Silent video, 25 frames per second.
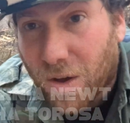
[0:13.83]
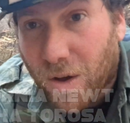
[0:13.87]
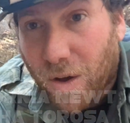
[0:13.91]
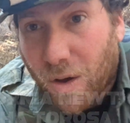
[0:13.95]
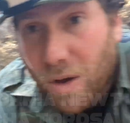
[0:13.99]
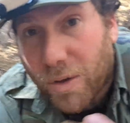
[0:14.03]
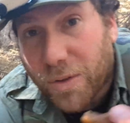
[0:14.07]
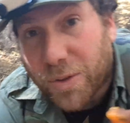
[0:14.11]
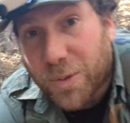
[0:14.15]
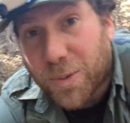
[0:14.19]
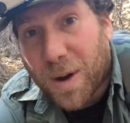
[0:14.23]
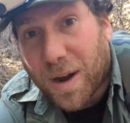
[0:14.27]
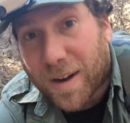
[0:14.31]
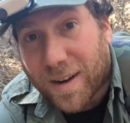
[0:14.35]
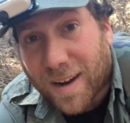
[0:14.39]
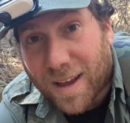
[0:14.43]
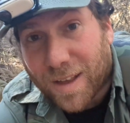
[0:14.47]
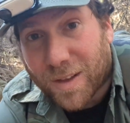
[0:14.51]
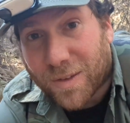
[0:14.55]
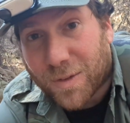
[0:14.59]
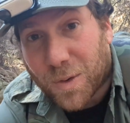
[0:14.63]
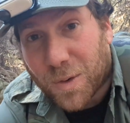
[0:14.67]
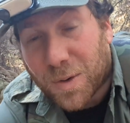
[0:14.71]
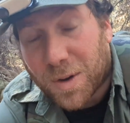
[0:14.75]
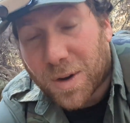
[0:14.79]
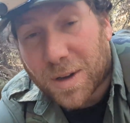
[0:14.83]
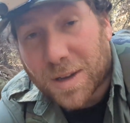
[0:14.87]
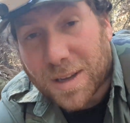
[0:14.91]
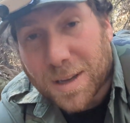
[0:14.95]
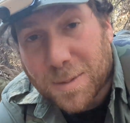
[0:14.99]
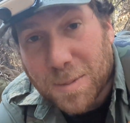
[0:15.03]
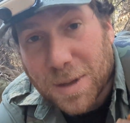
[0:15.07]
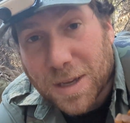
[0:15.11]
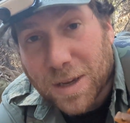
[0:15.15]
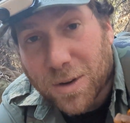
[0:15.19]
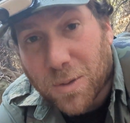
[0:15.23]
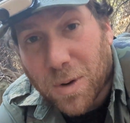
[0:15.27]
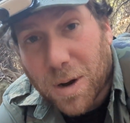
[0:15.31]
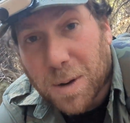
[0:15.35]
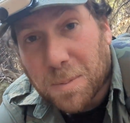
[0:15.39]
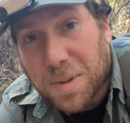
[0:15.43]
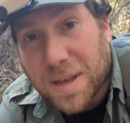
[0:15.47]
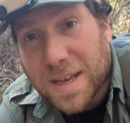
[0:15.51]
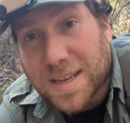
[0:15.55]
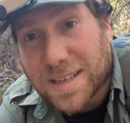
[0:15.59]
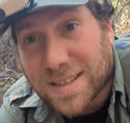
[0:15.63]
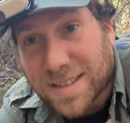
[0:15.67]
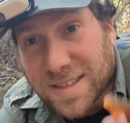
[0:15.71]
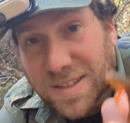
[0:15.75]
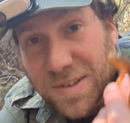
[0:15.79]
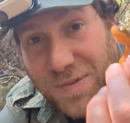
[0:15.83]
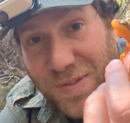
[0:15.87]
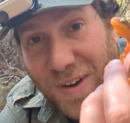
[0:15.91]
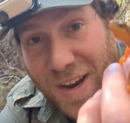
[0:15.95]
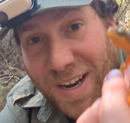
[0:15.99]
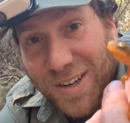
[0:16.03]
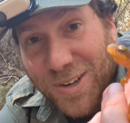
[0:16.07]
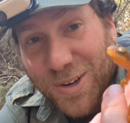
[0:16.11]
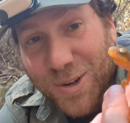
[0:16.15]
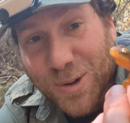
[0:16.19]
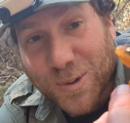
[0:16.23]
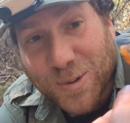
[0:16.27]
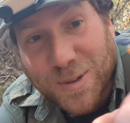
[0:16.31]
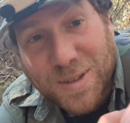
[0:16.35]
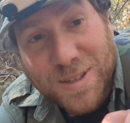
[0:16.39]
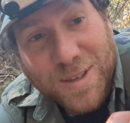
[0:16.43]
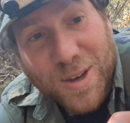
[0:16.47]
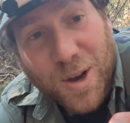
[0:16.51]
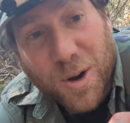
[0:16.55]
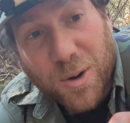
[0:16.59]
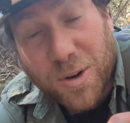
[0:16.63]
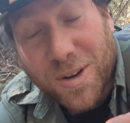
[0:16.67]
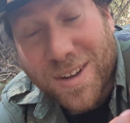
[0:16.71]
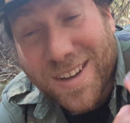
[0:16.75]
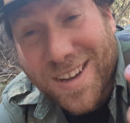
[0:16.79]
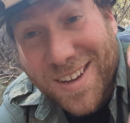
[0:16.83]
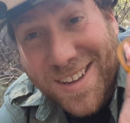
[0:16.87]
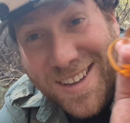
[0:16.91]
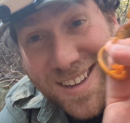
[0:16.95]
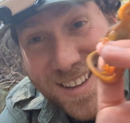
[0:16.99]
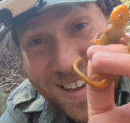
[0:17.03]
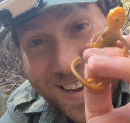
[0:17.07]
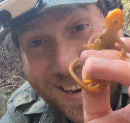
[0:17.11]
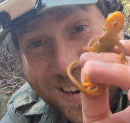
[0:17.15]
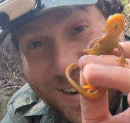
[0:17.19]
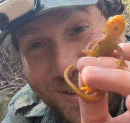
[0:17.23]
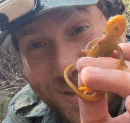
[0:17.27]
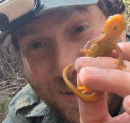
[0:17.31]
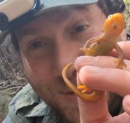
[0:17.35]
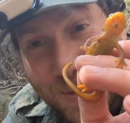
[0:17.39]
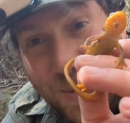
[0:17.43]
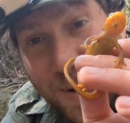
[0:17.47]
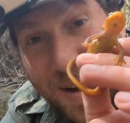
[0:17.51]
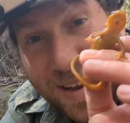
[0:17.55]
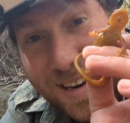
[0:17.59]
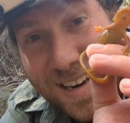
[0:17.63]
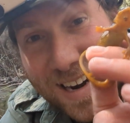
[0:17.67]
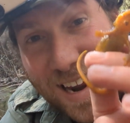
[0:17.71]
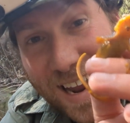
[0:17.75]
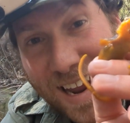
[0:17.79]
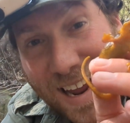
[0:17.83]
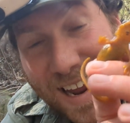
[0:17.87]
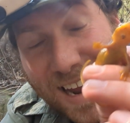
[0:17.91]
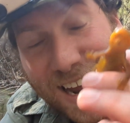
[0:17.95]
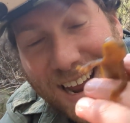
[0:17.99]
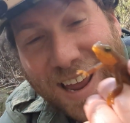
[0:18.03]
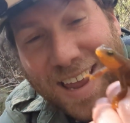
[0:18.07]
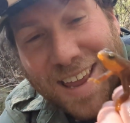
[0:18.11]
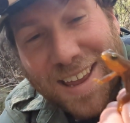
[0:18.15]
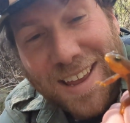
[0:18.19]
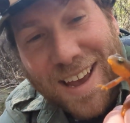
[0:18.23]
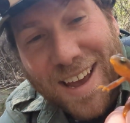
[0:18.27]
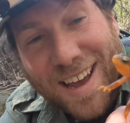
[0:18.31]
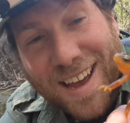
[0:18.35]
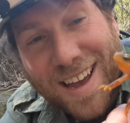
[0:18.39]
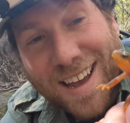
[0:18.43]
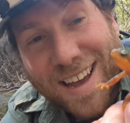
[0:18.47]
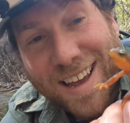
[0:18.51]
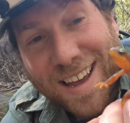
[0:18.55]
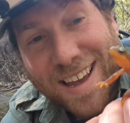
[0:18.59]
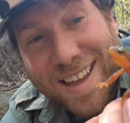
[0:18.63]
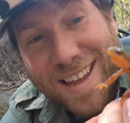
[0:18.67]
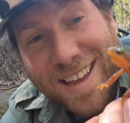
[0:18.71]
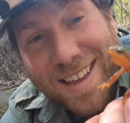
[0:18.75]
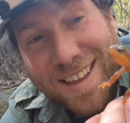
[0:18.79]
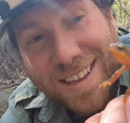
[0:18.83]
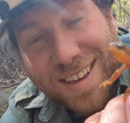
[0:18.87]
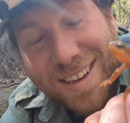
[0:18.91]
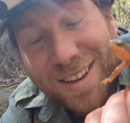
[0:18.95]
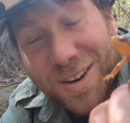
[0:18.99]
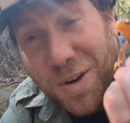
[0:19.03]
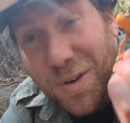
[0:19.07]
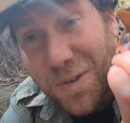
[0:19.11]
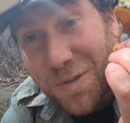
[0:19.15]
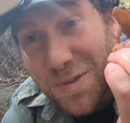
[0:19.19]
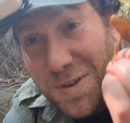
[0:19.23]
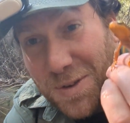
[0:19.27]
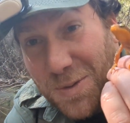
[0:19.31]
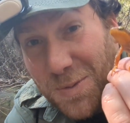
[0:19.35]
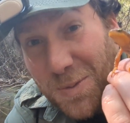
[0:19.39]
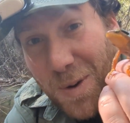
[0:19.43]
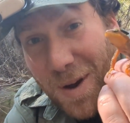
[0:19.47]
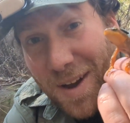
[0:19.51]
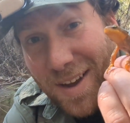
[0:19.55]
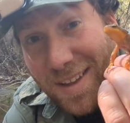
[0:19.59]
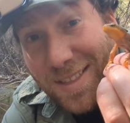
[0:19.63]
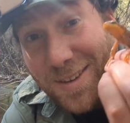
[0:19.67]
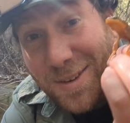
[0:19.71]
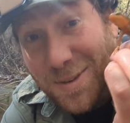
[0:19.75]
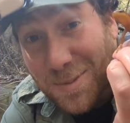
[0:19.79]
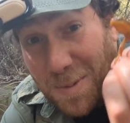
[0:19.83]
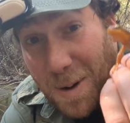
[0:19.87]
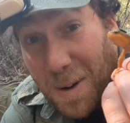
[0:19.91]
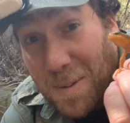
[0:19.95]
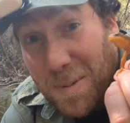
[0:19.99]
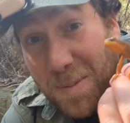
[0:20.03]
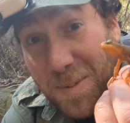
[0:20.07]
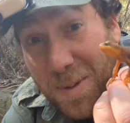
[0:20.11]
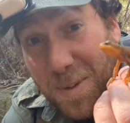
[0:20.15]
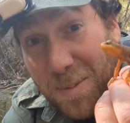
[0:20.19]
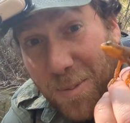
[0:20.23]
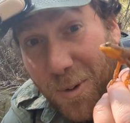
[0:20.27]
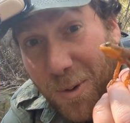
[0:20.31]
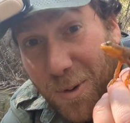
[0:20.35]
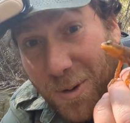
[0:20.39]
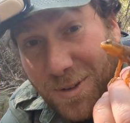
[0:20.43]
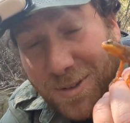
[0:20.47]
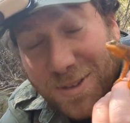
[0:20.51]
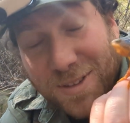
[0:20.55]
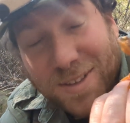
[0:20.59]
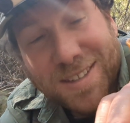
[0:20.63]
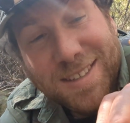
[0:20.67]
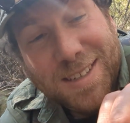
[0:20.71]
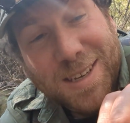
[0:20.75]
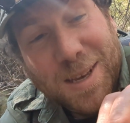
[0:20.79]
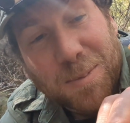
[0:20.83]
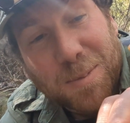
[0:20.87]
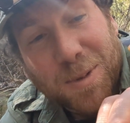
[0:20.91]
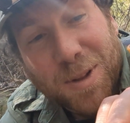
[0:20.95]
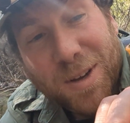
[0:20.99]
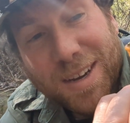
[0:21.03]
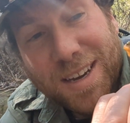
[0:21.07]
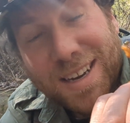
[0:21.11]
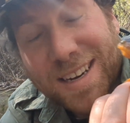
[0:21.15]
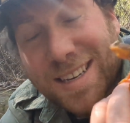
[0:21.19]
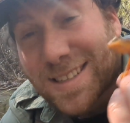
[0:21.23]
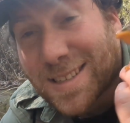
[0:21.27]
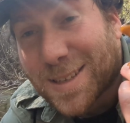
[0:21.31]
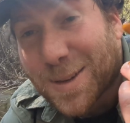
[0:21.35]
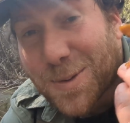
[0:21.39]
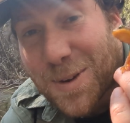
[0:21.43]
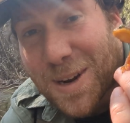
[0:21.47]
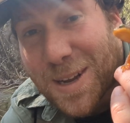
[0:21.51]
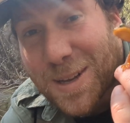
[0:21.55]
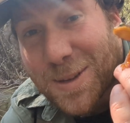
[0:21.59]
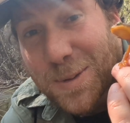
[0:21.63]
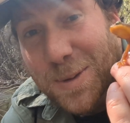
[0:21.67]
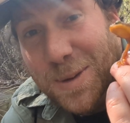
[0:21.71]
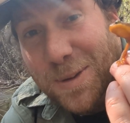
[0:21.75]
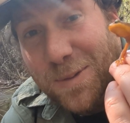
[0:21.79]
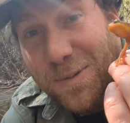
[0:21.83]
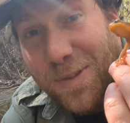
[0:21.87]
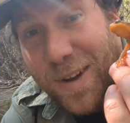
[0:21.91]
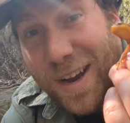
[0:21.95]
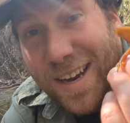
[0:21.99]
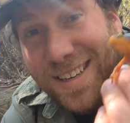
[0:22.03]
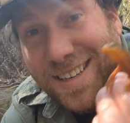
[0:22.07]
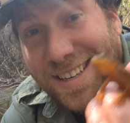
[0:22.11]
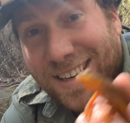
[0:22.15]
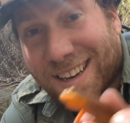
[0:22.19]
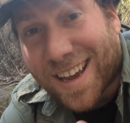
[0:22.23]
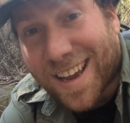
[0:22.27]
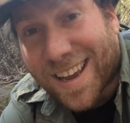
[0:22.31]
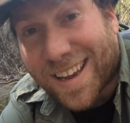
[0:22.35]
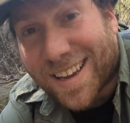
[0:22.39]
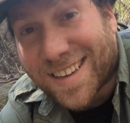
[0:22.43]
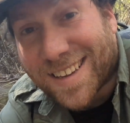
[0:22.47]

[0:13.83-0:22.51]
all throughout California can be great places to find newts. So here's one, and I, I uh, you know, if there's one, there's probably more. So let's keep looking and see what else we can find today.